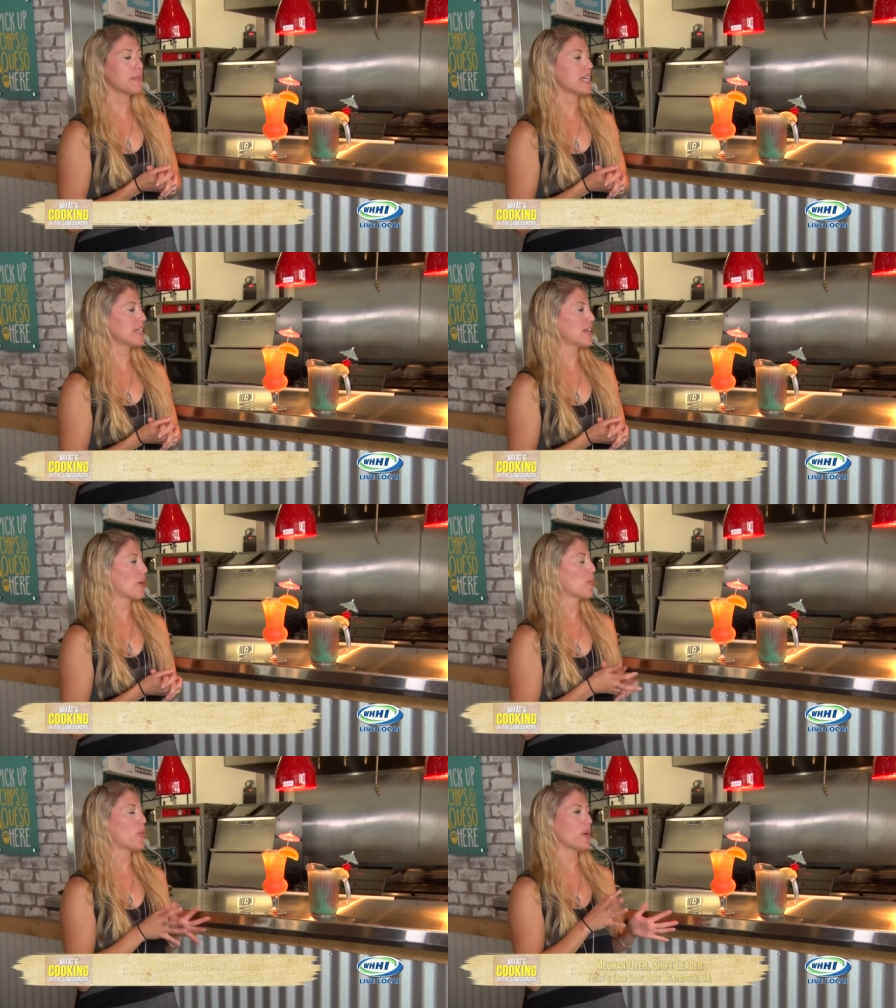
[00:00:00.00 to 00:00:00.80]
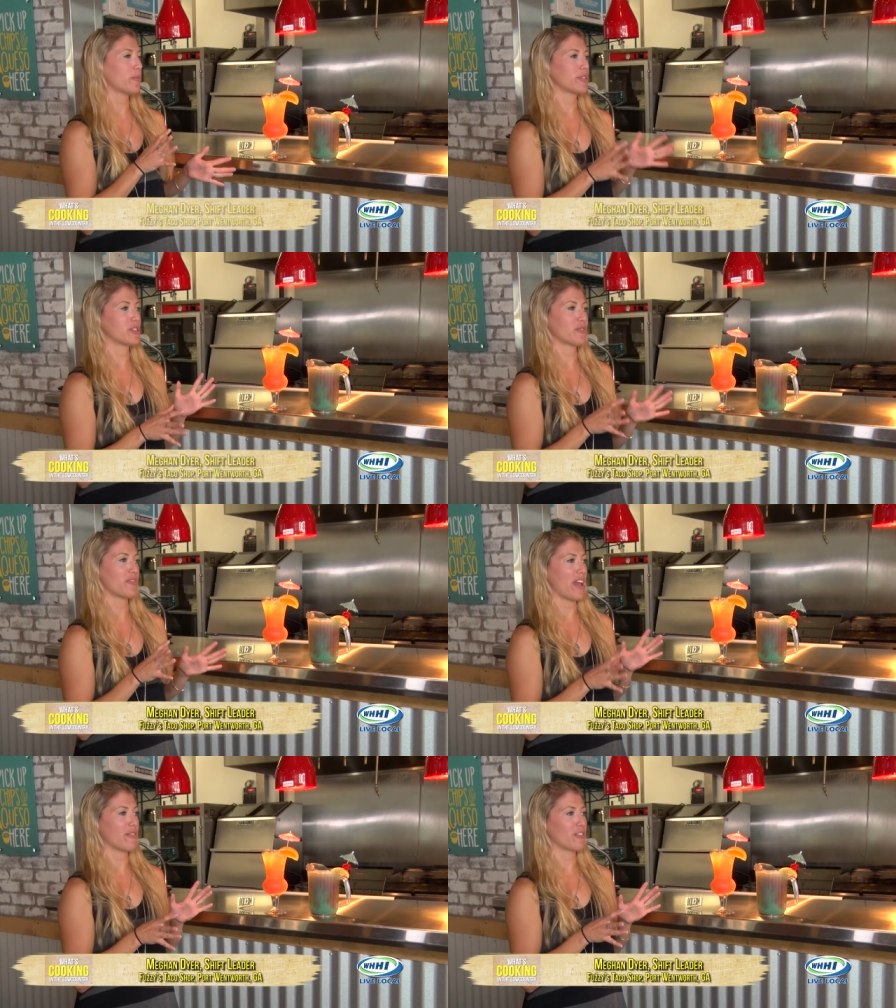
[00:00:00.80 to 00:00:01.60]
me, you know, what would your
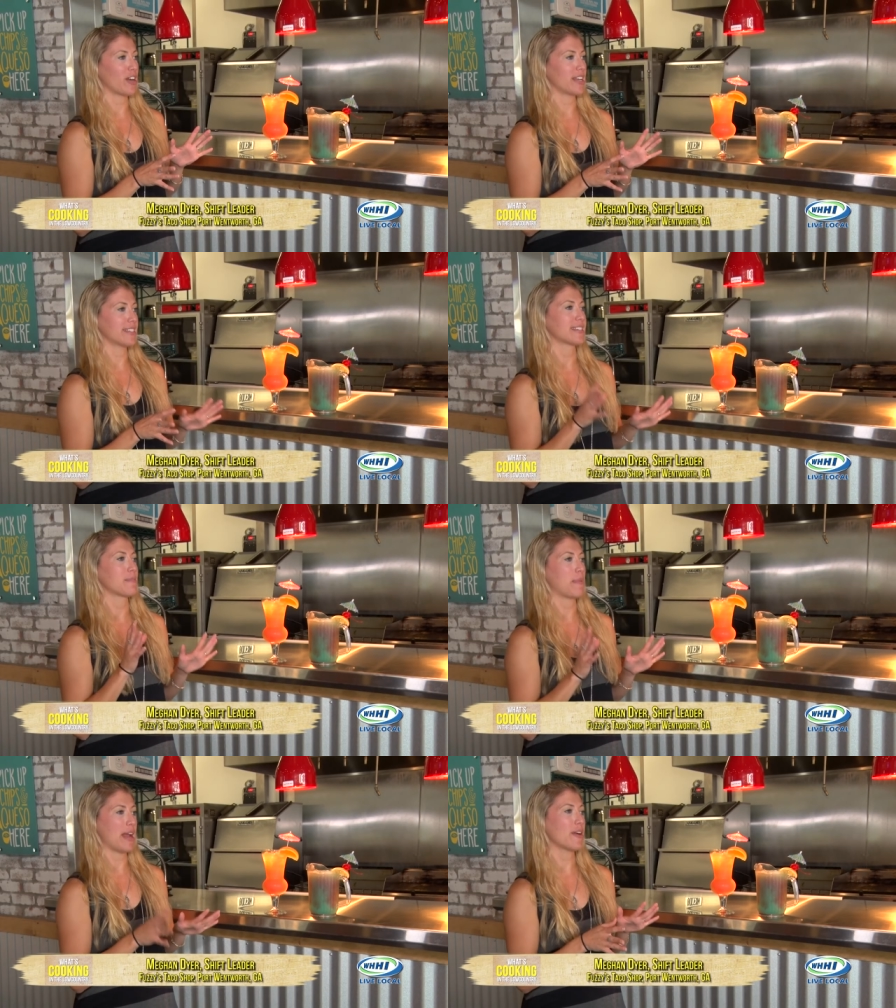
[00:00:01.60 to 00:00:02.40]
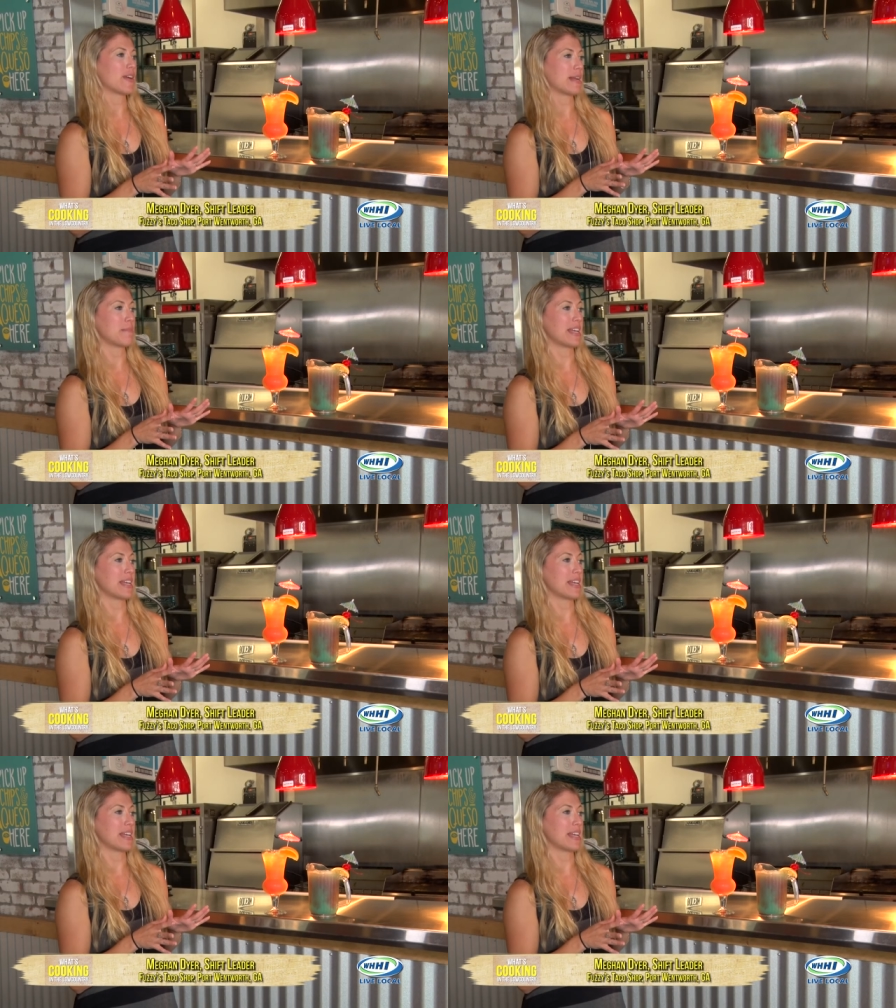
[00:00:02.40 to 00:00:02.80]
favorite pairing